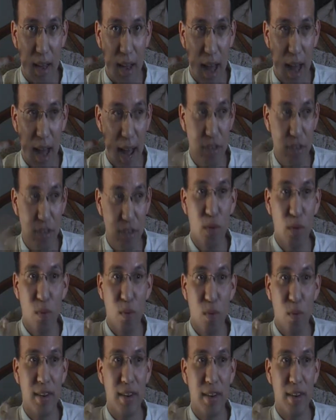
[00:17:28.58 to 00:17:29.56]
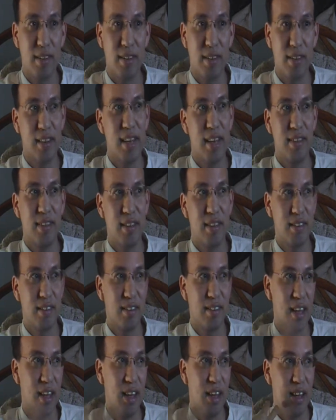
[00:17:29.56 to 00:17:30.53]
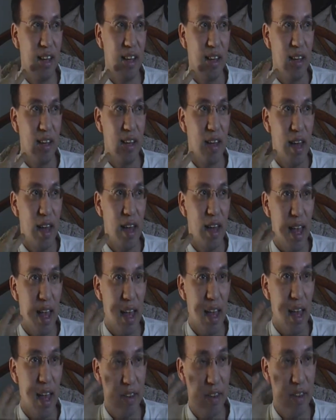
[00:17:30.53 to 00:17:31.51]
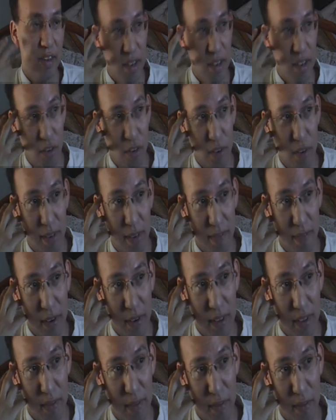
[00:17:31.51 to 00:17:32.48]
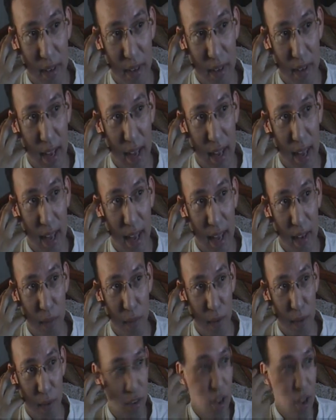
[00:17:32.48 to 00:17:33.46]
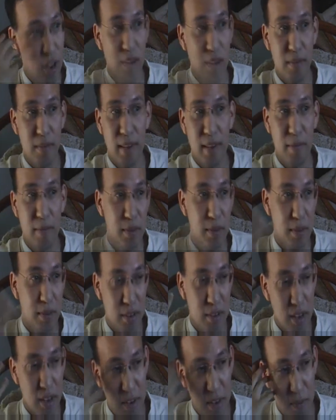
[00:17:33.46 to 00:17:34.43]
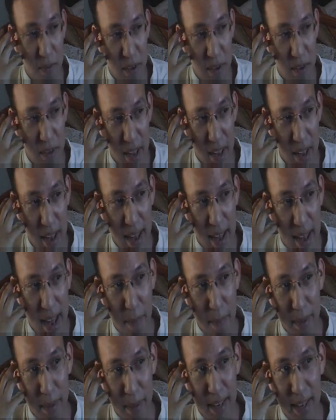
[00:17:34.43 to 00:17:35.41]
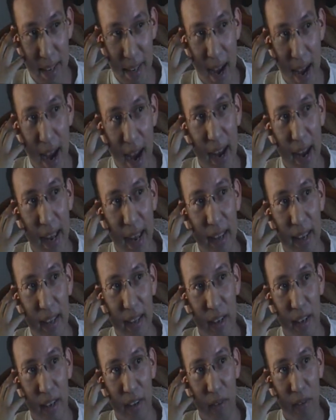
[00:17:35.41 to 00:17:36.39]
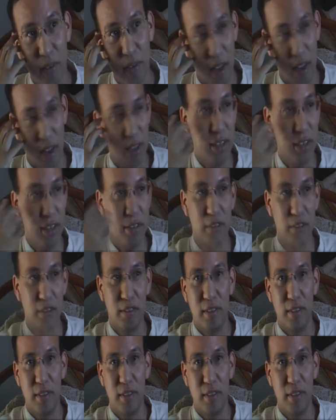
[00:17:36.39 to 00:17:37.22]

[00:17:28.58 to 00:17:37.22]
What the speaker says: I don't want to dislike this thing. It's going to be very different. And everyone saw what happened in Kai, all us